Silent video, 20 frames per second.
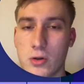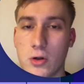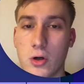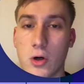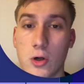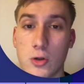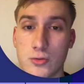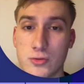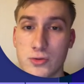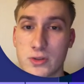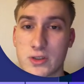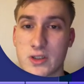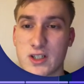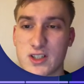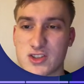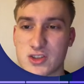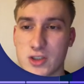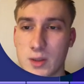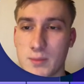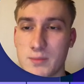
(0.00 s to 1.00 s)
own
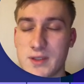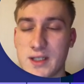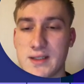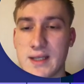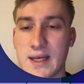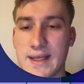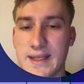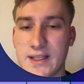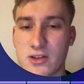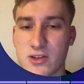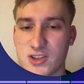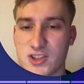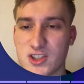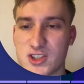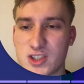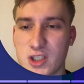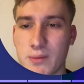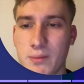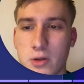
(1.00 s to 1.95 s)
custom data ecosystem,